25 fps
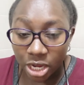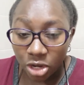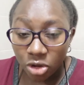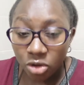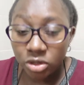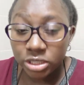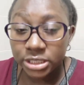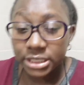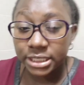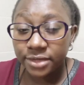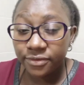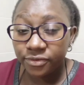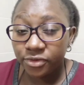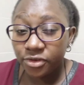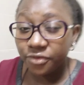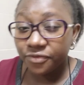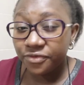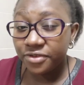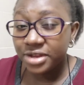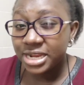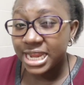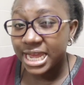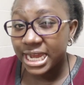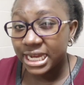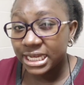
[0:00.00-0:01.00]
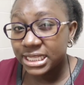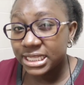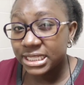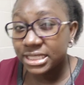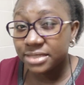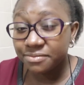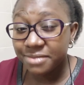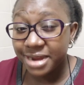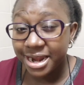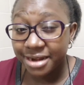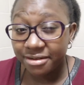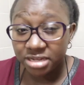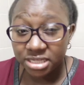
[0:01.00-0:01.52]
Because if you feel like this
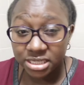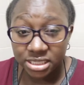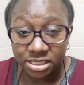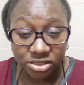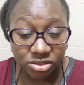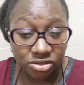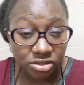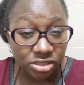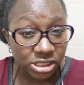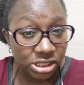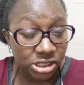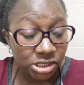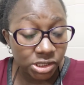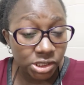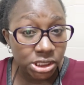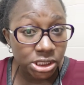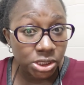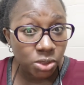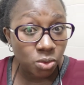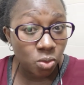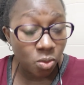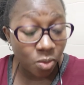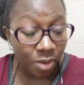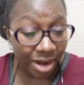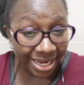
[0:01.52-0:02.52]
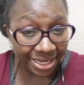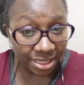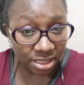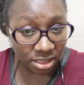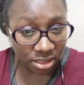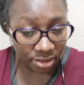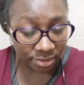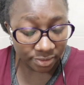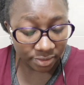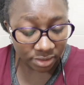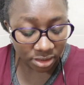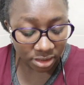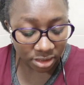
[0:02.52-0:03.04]
marriage is not
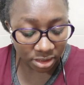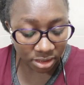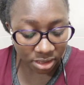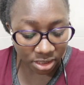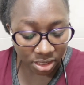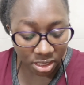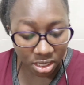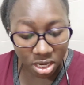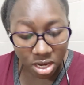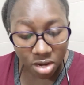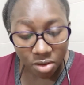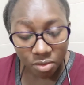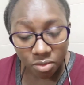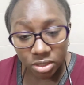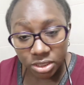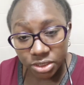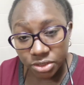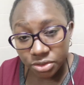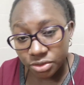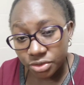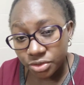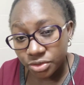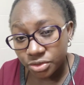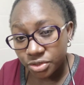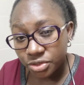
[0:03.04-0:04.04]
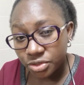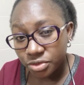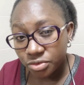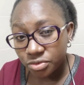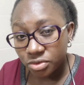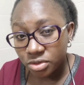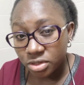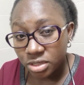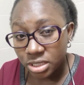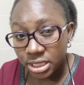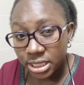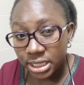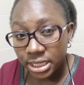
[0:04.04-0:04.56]
working, what you
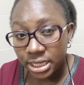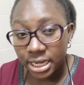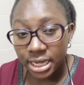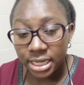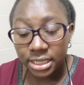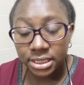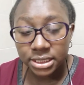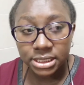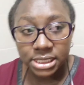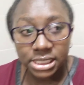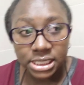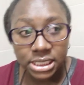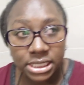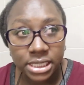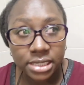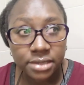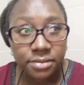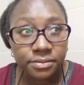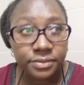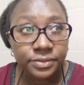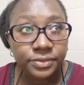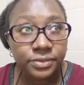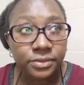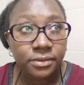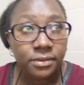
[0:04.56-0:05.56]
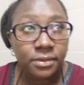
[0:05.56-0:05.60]
walk and tell them,